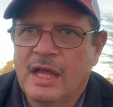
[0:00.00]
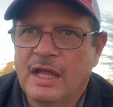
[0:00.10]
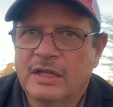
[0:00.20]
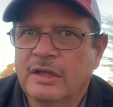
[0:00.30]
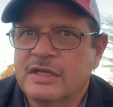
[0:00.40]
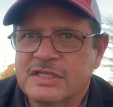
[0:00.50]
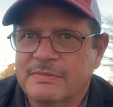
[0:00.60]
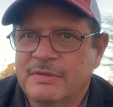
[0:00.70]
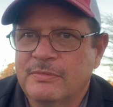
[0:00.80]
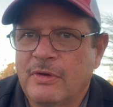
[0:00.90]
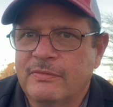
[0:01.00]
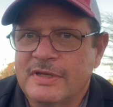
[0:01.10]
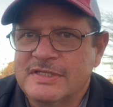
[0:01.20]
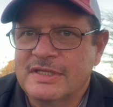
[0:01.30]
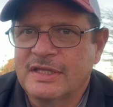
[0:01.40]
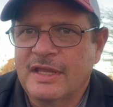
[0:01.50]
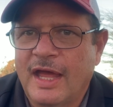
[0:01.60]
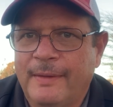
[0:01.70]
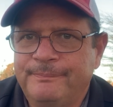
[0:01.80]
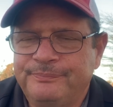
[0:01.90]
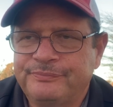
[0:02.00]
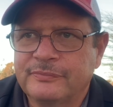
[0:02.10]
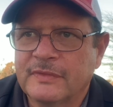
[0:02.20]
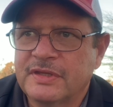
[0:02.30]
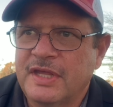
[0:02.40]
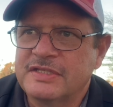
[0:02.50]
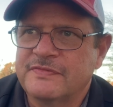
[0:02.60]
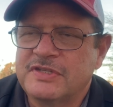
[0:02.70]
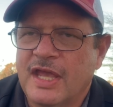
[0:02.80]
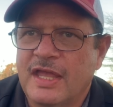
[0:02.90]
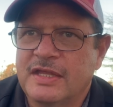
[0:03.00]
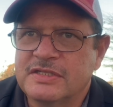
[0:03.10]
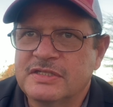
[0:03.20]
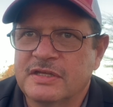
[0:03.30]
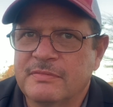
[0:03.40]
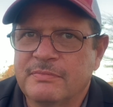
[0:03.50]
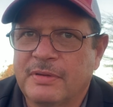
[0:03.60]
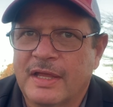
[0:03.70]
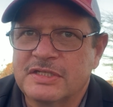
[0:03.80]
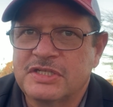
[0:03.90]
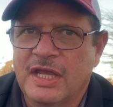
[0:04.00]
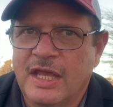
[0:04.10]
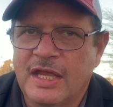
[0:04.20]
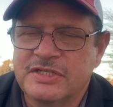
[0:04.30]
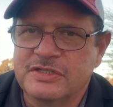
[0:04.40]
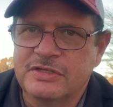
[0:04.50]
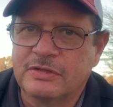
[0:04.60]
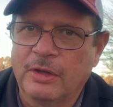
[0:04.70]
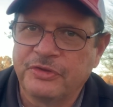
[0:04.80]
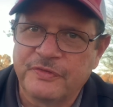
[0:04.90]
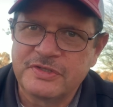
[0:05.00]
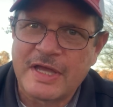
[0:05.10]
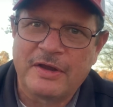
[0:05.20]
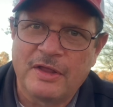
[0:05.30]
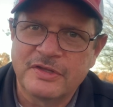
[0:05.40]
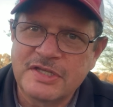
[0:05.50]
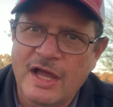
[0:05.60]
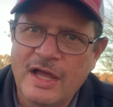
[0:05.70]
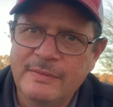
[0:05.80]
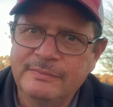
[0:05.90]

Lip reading: Look at something more recent than that. Things have changed and plants change. There's new cultivars out all the time.